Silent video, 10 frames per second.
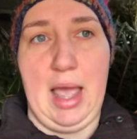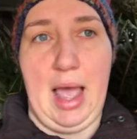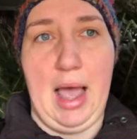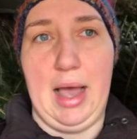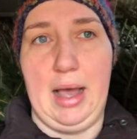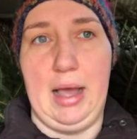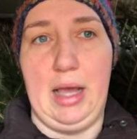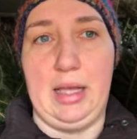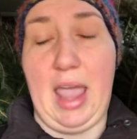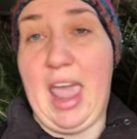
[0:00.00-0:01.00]

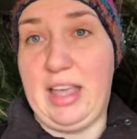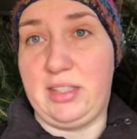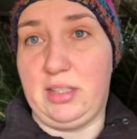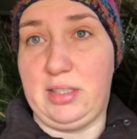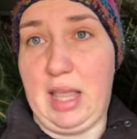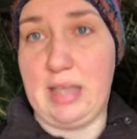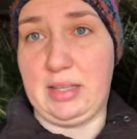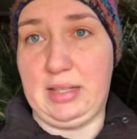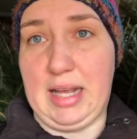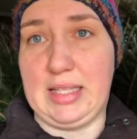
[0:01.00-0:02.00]

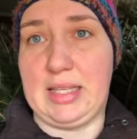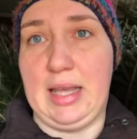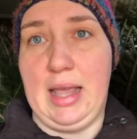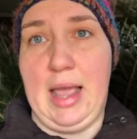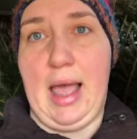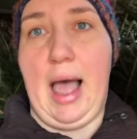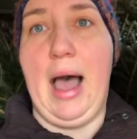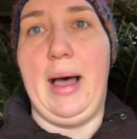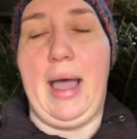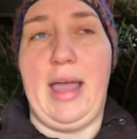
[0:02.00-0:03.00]
hazelnuts.
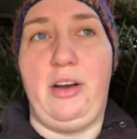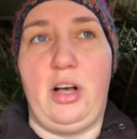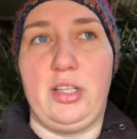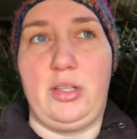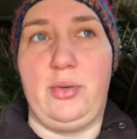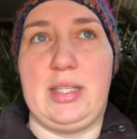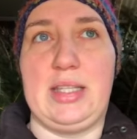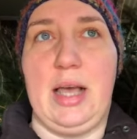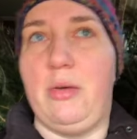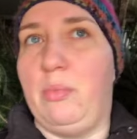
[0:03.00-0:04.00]
and also
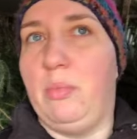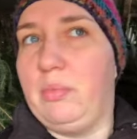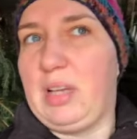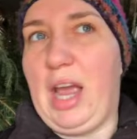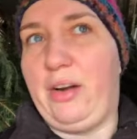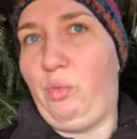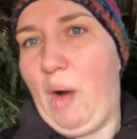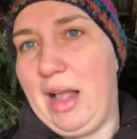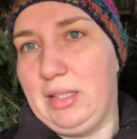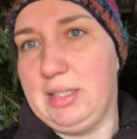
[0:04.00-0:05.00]
some kind of
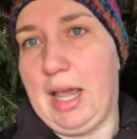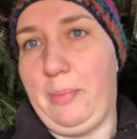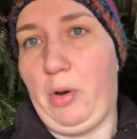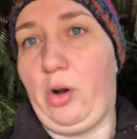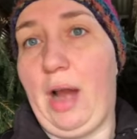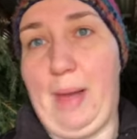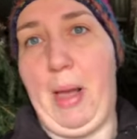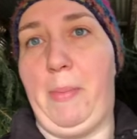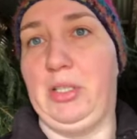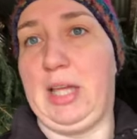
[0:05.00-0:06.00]
wild type or
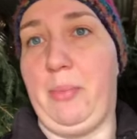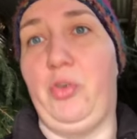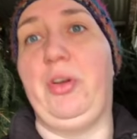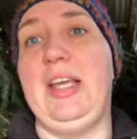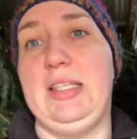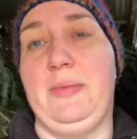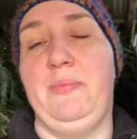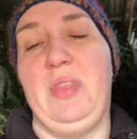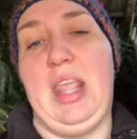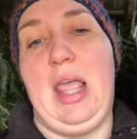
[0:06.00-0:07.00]
crabapple type trees.
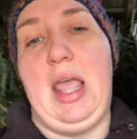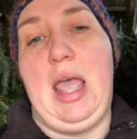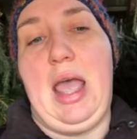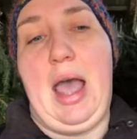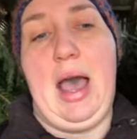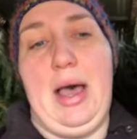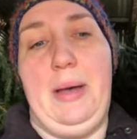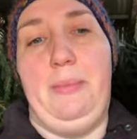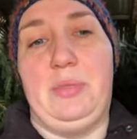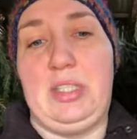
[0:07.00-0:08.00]

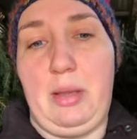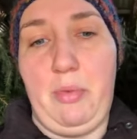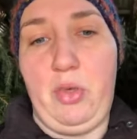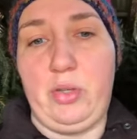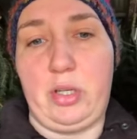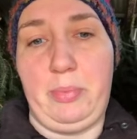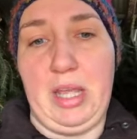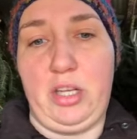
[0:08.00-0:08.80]
Some of those are being